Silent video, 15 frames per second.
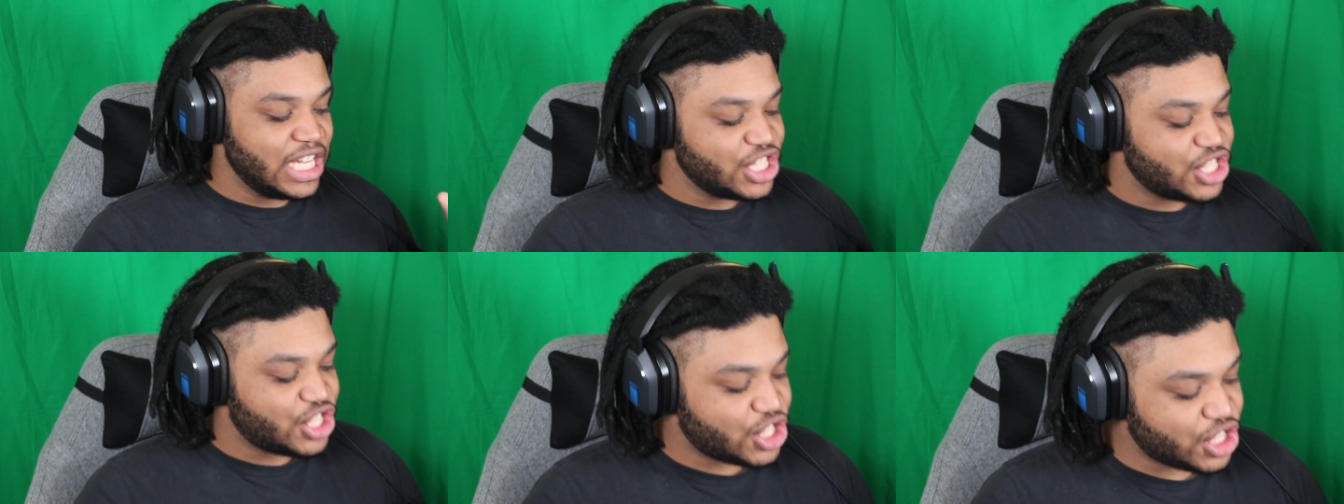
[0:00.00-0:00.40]

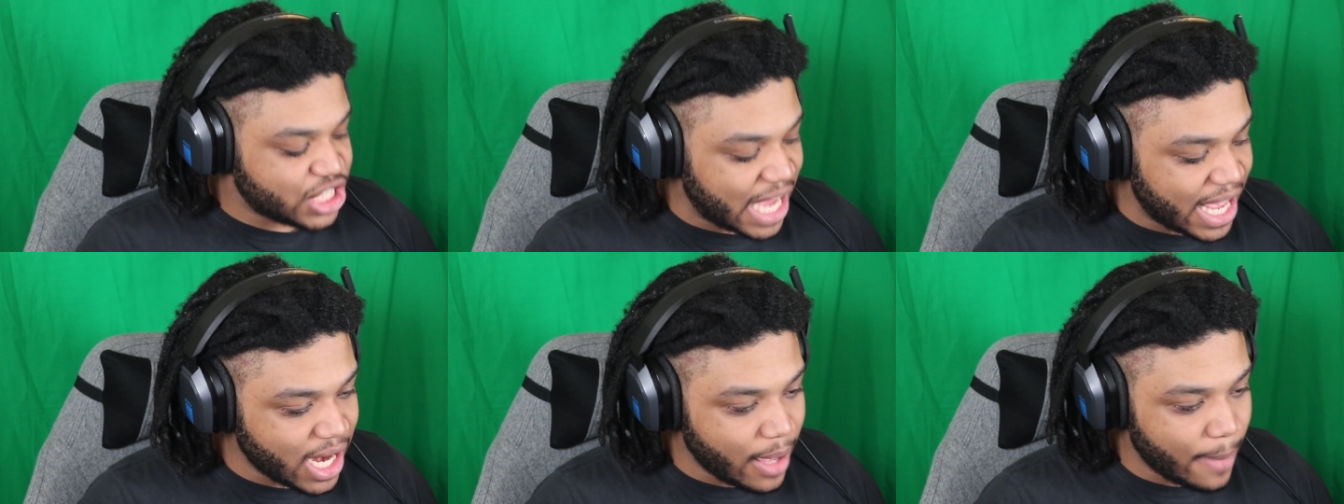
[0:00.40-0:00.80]

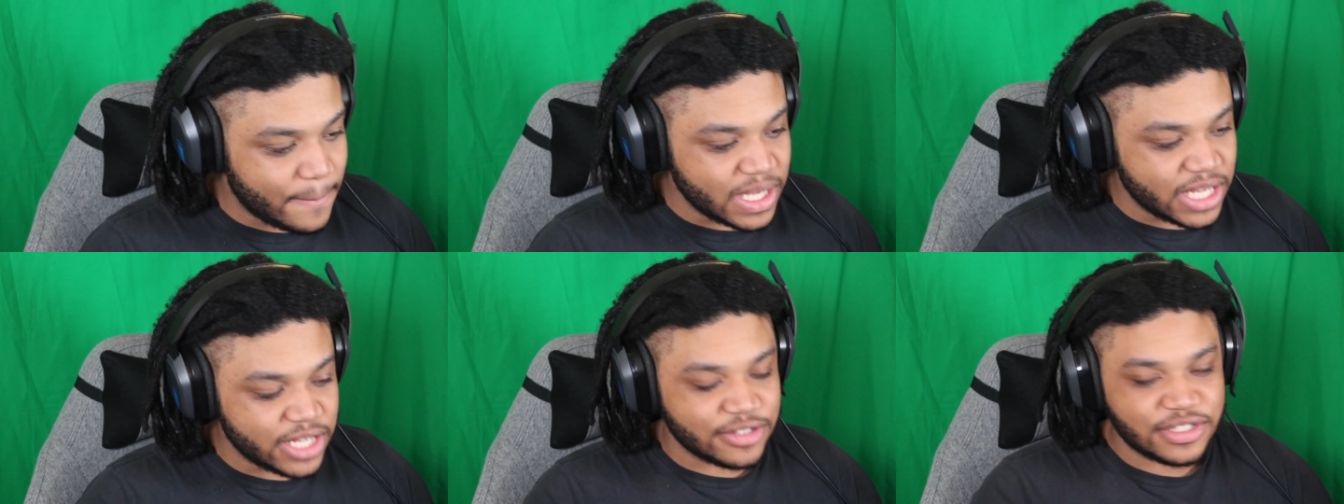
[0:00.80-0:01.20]
Shut up,
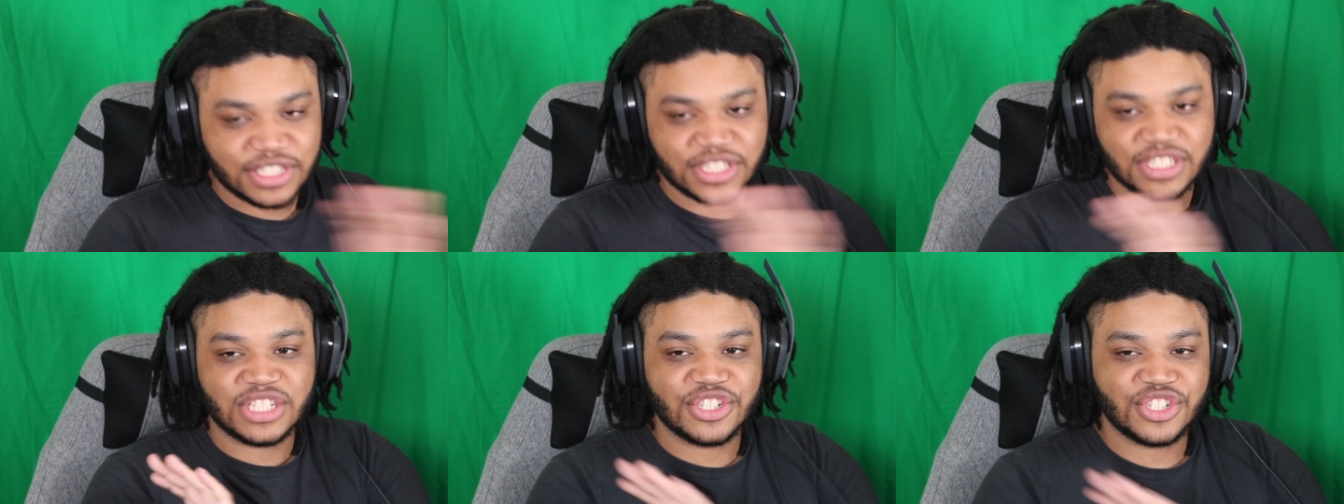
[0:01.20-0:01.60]

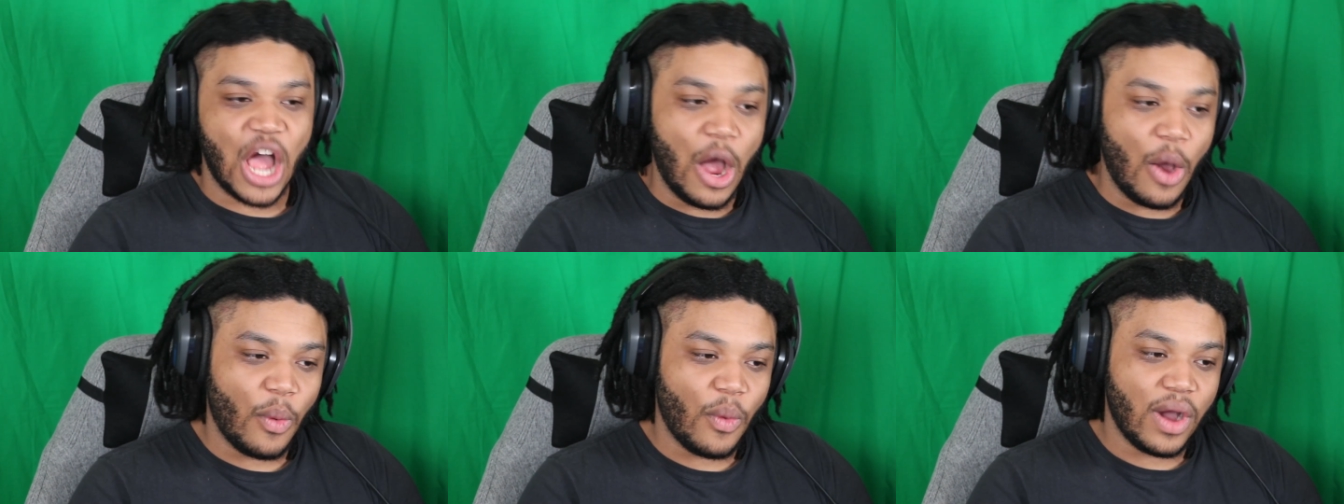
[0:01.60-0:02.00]
Bierce.
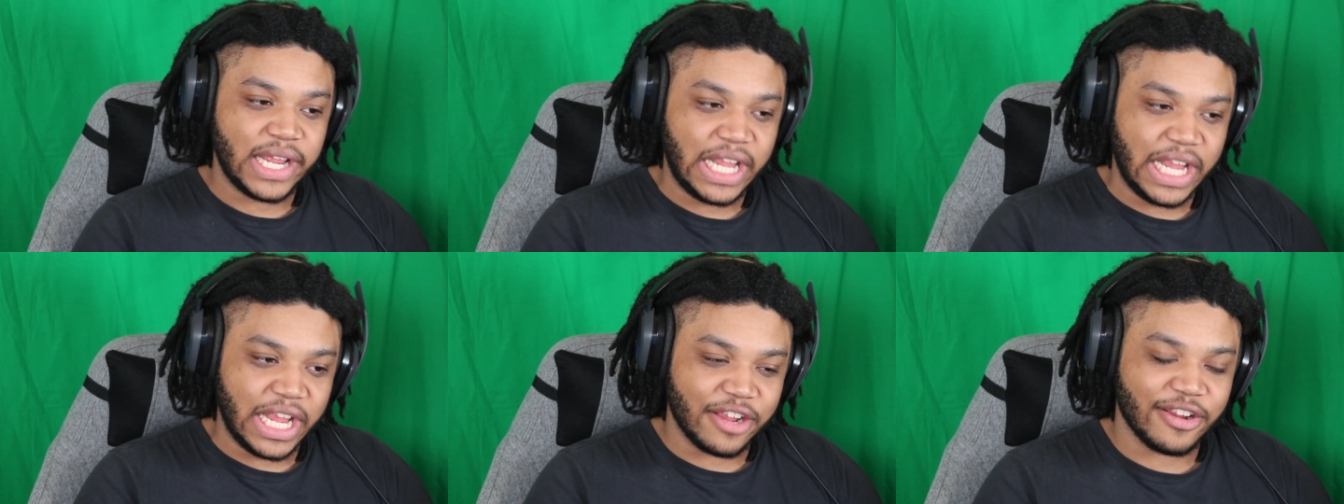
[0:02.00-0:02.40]
Don't want
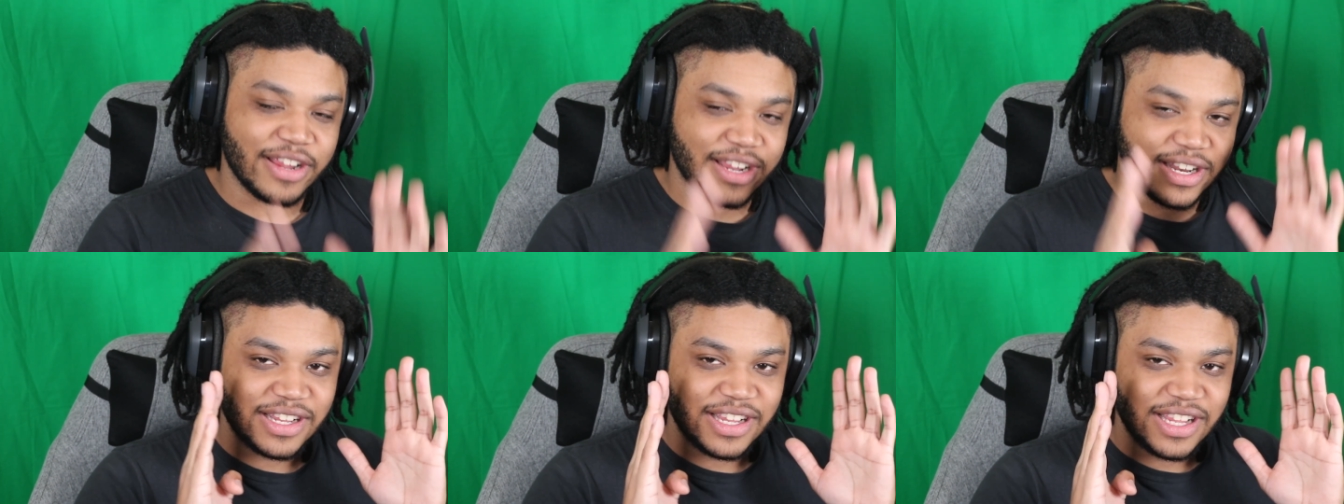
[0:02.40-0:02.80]
to hear
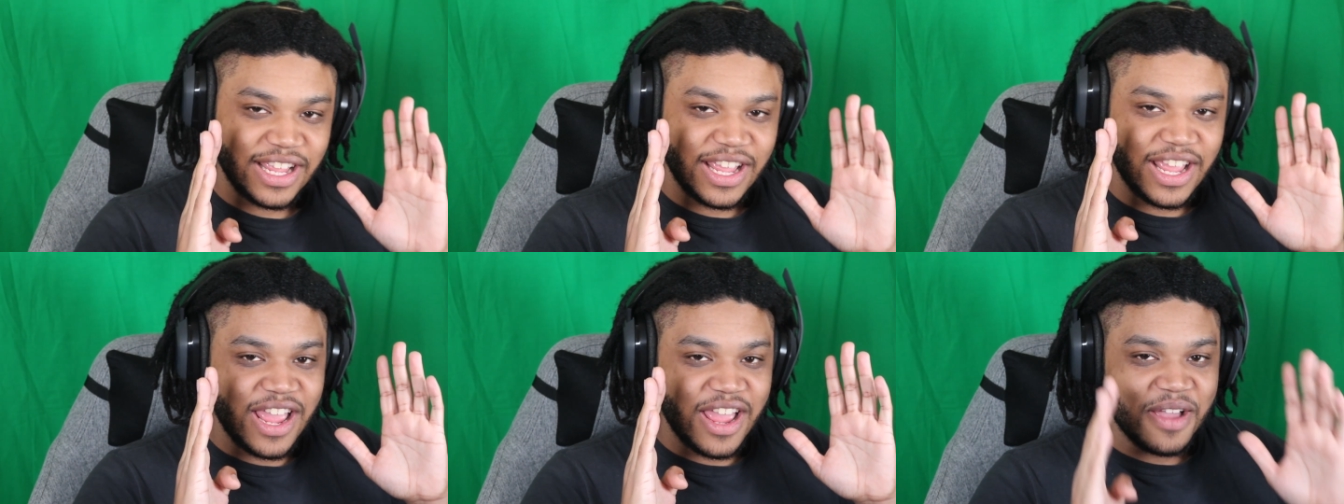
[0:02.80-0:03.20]

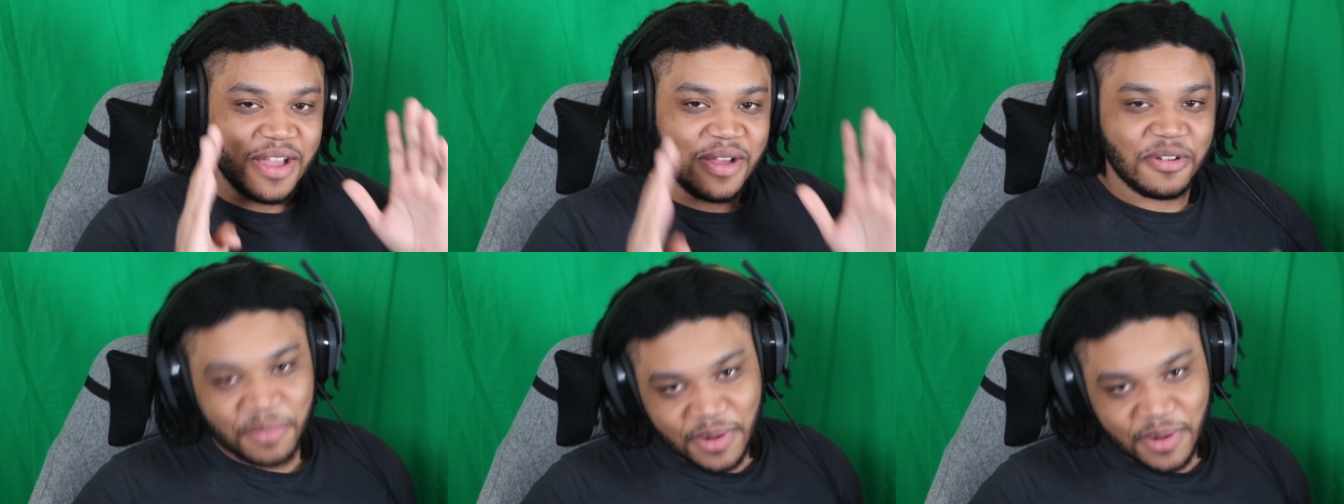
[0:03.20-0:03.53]
it.